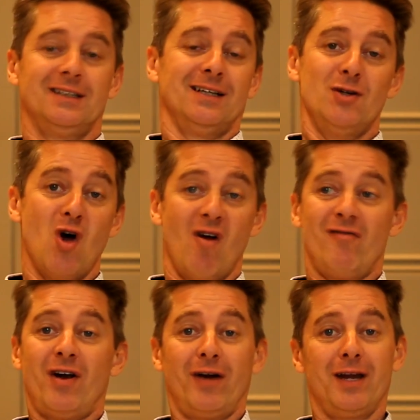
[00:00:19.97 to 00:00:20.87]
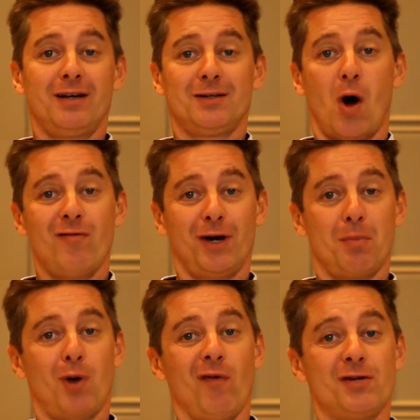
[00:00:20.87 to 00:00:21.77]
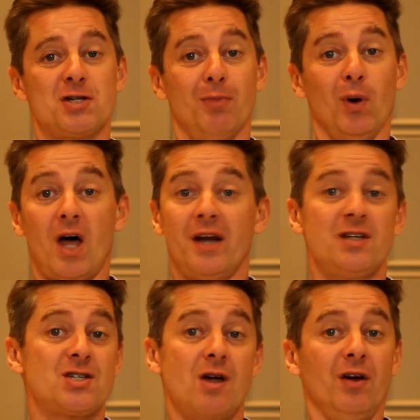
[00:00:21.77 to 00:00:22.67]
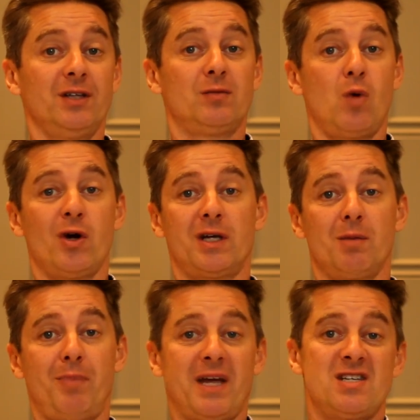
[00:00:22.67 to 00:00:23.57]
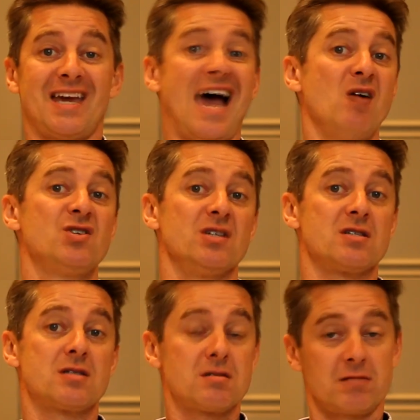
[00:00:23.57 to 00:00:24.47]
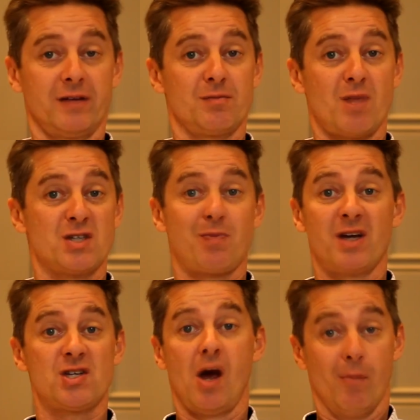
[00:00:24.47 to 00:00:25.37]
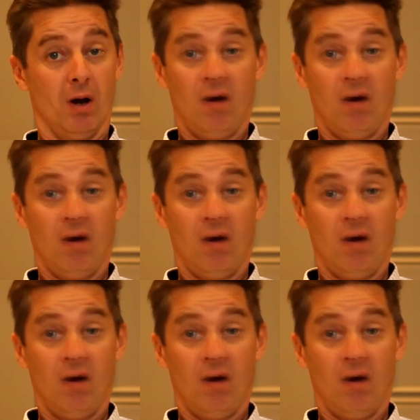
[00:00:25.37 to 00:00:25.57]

not very profitable. And I started working painting houses in my spare time.